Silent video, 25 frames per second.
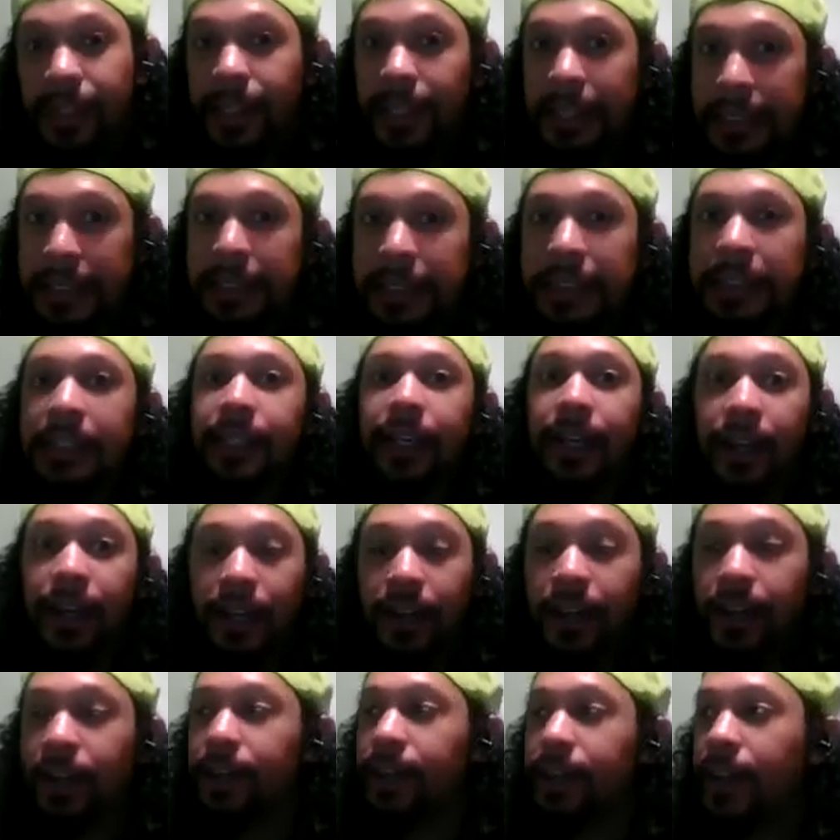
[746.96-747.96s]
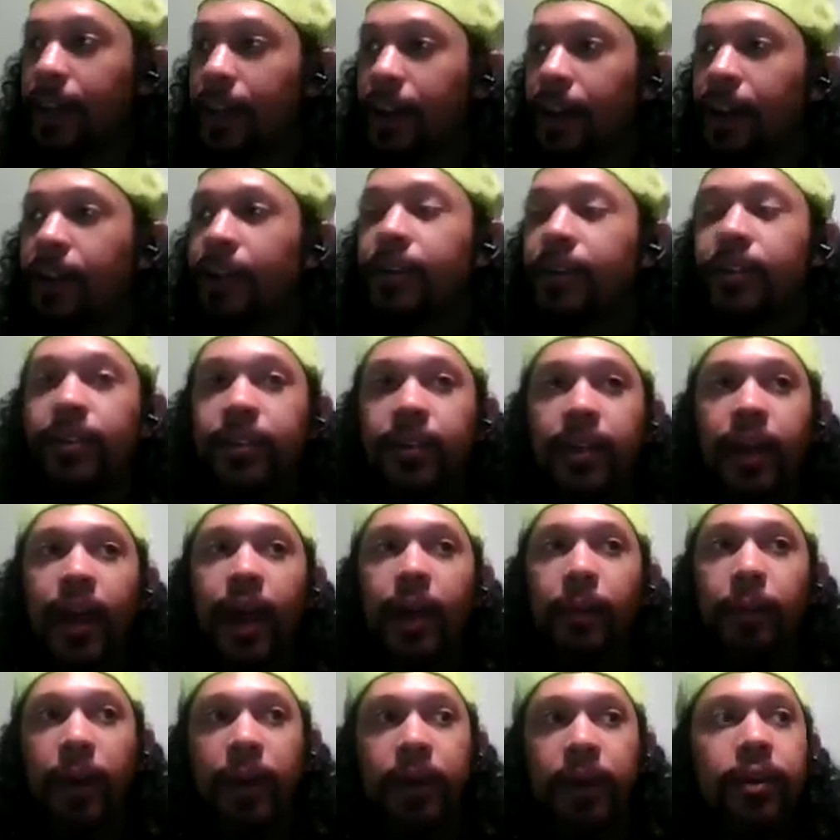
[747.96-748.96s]
Yeah.
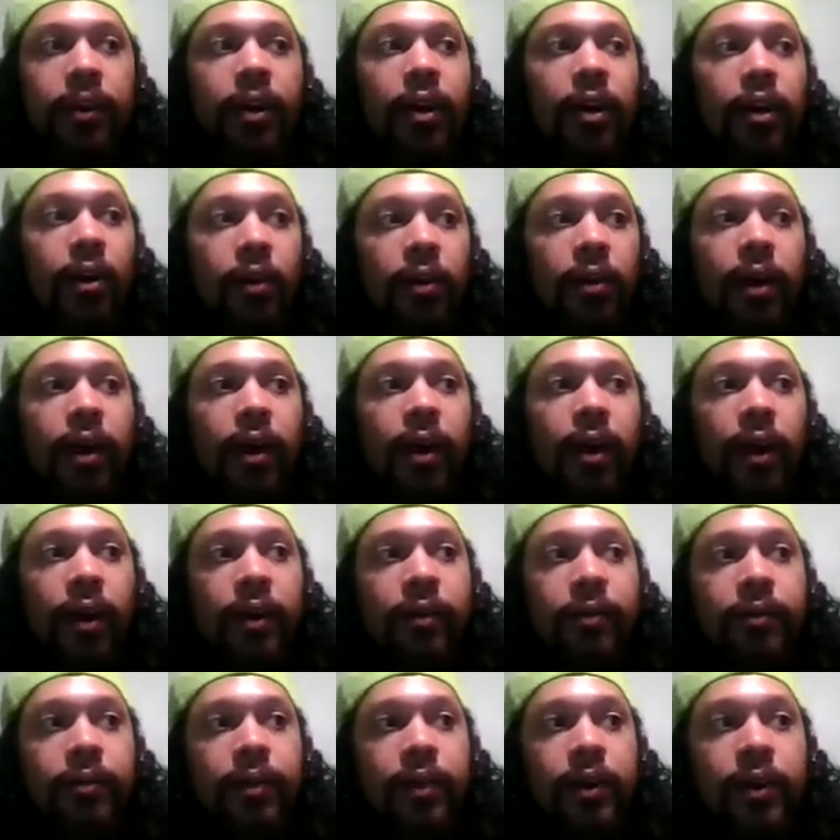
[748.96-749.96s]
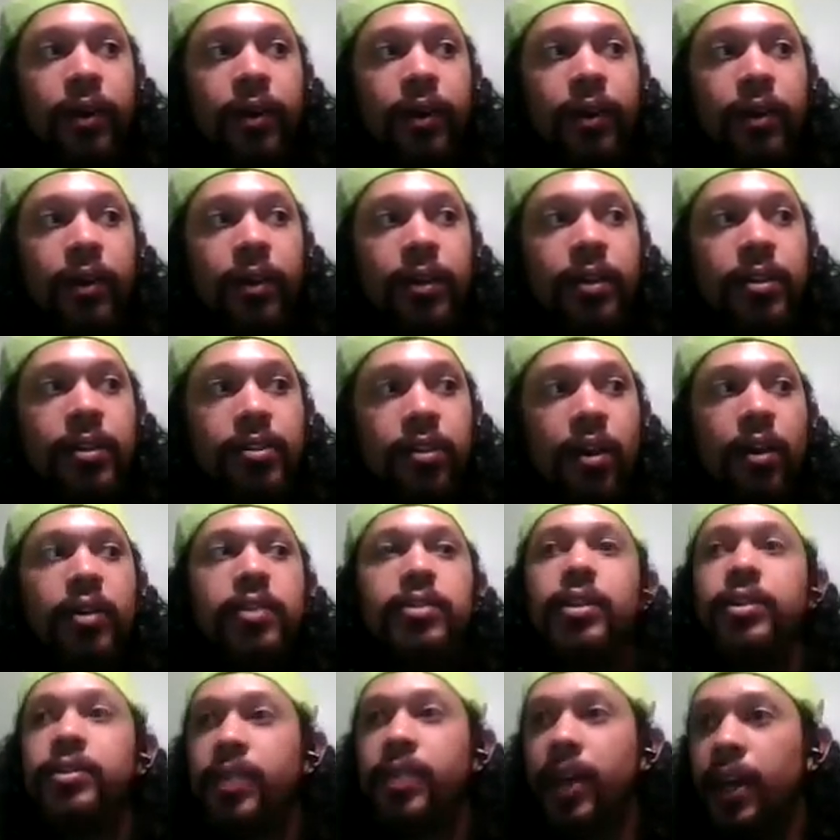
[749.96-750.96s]
But as long
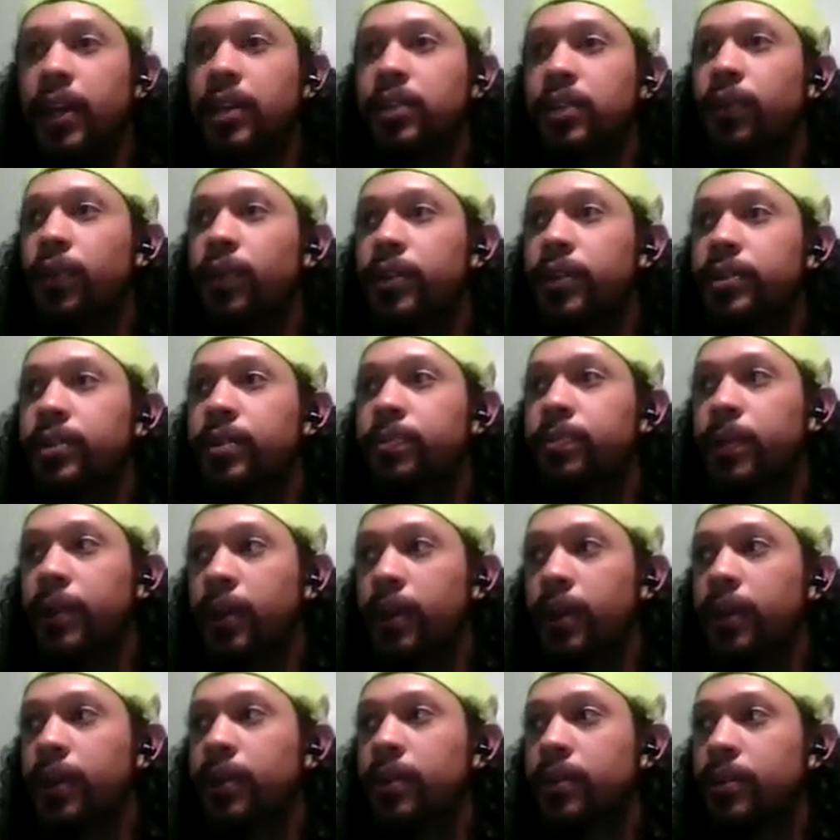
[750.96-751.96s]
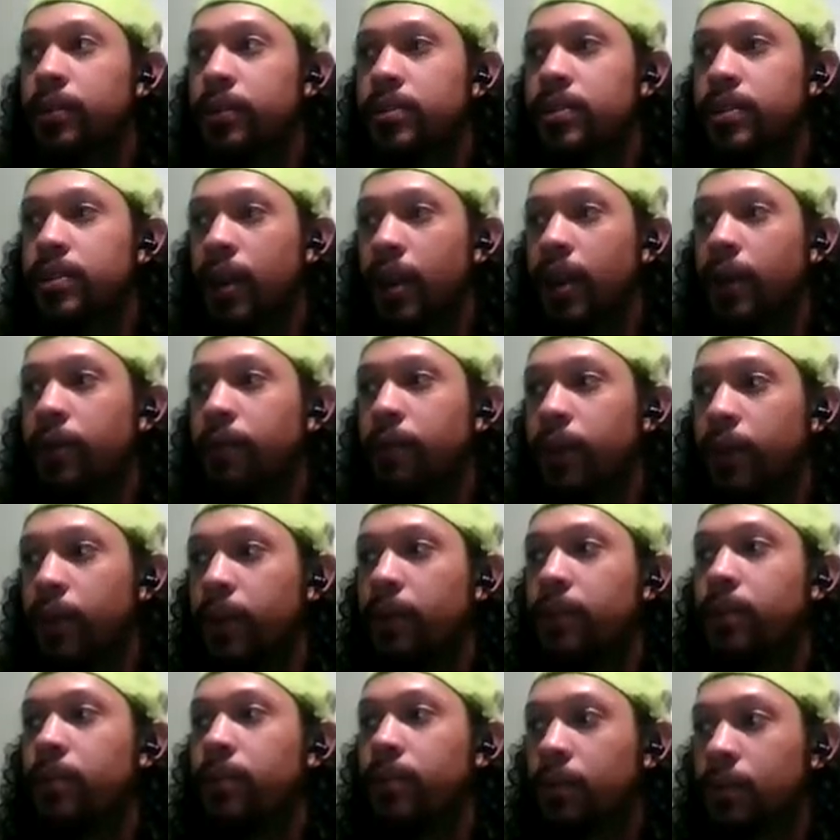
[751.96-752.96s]
as it takes for it to be safe
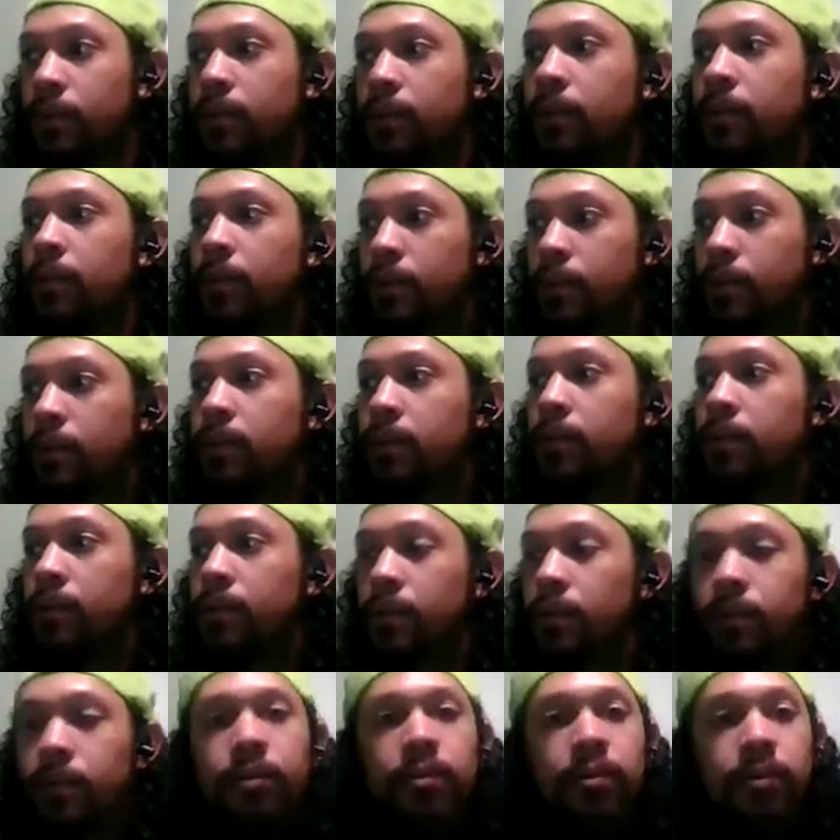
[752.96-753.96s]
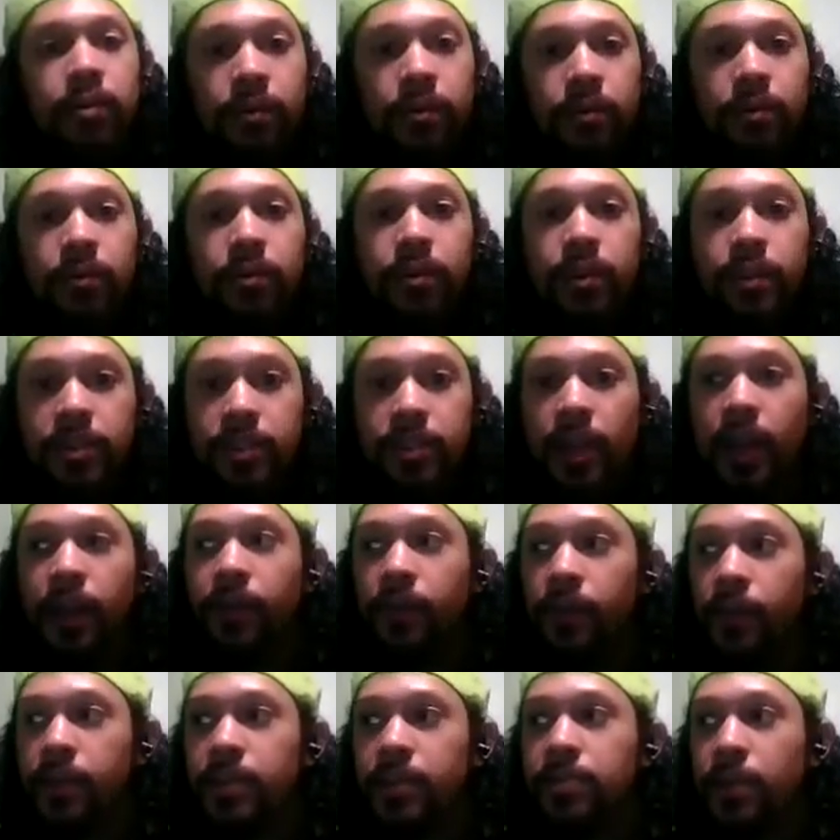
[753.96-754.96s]
and to
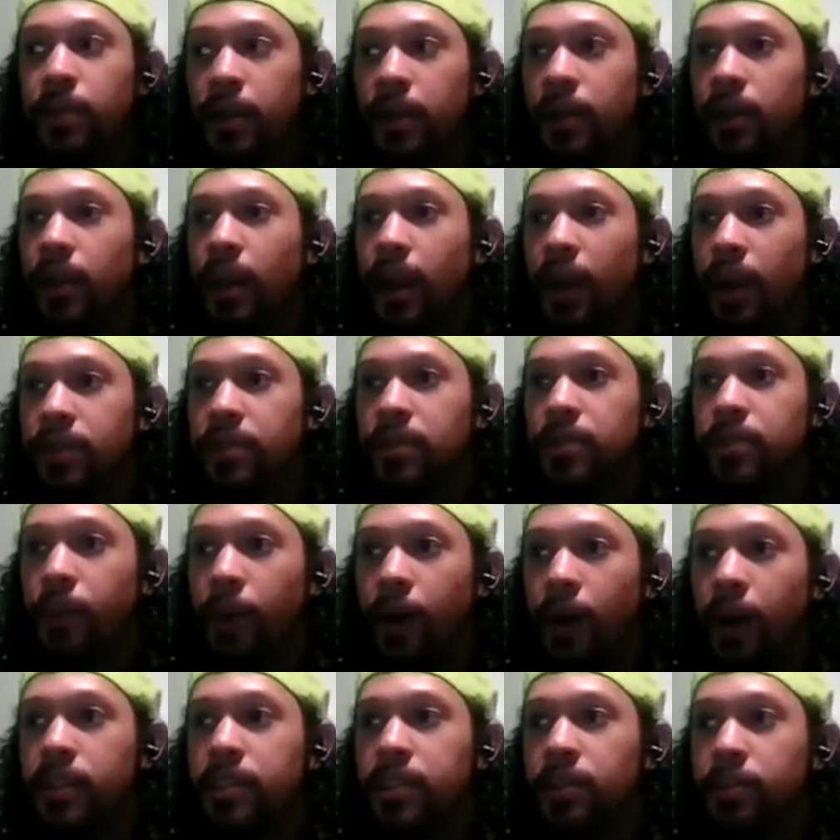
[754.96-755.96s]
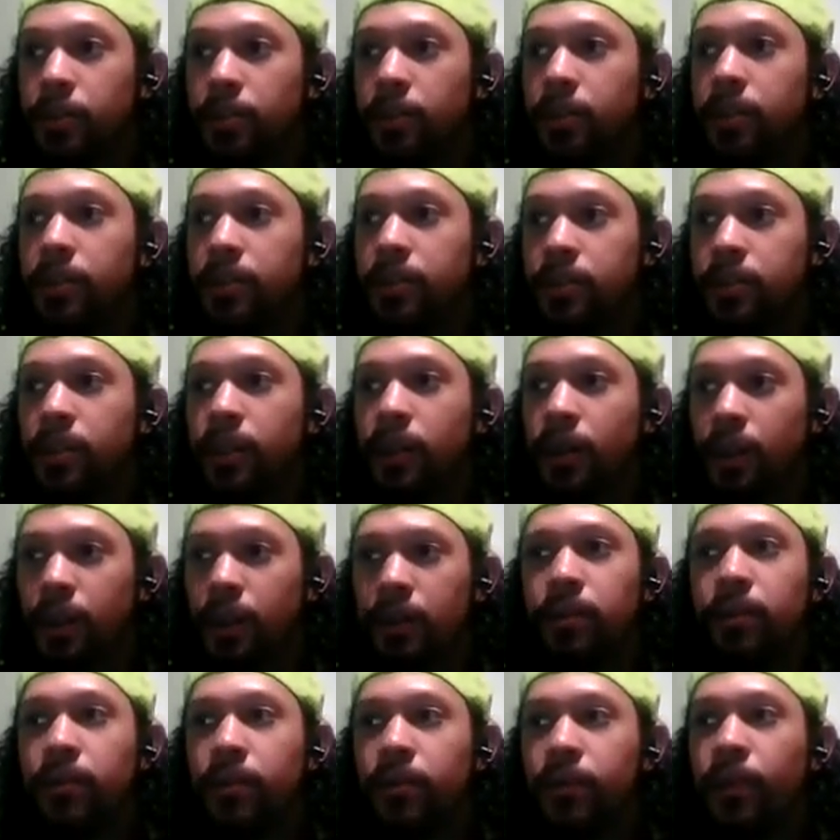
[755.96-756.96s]
save as many lives as possible, it's
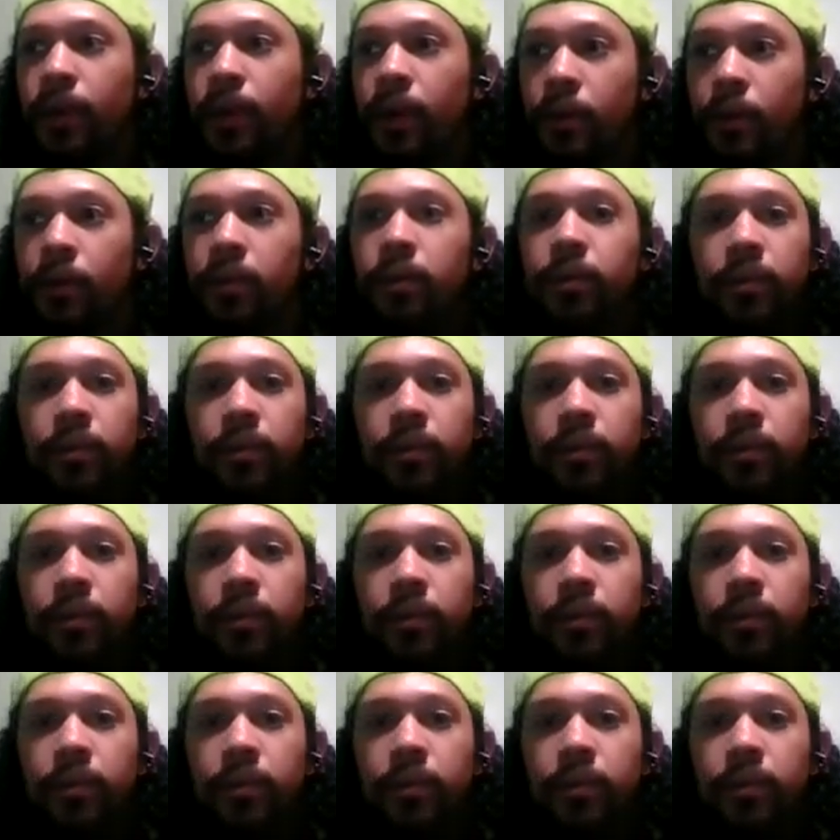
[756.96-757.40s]
far